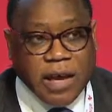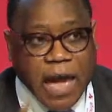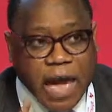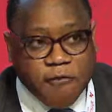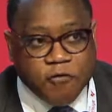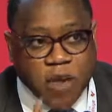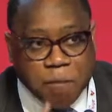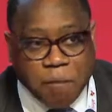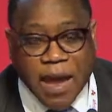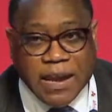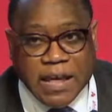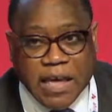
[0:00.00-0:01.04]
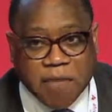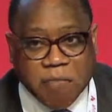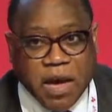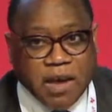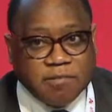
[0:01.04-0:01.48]
Every penny he
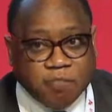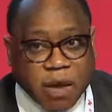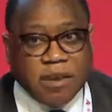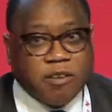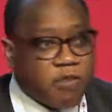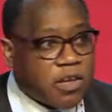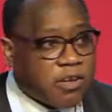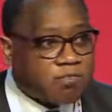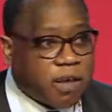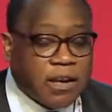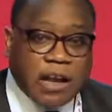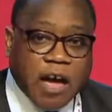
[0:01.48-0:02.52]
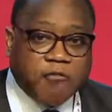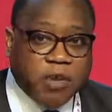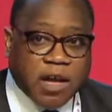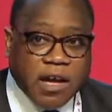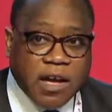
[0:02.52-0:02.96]
made, being the richest man in
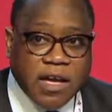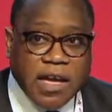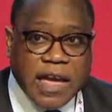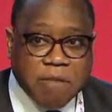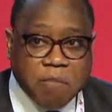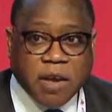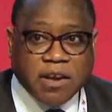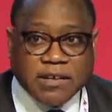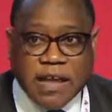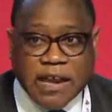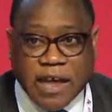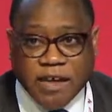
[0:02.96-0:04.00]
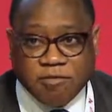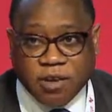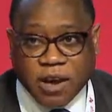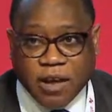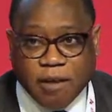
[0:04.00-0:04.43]
Africa, he made it in
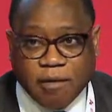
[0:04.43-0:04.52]
Nigeria.